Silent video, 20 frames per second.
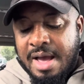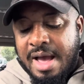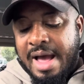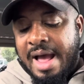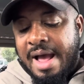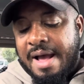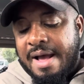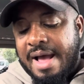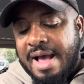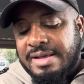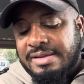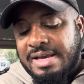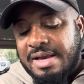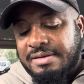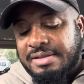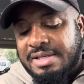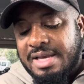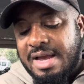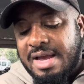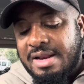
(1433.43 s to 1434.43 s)
as I
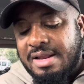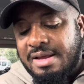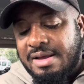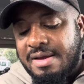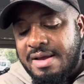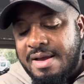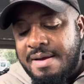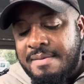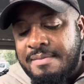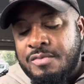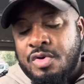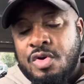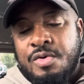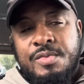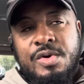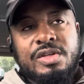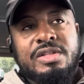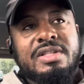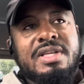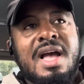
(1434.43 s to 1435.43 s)
said
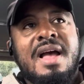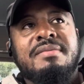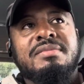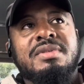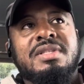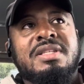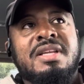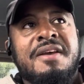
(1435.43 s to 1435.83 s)
numerous times,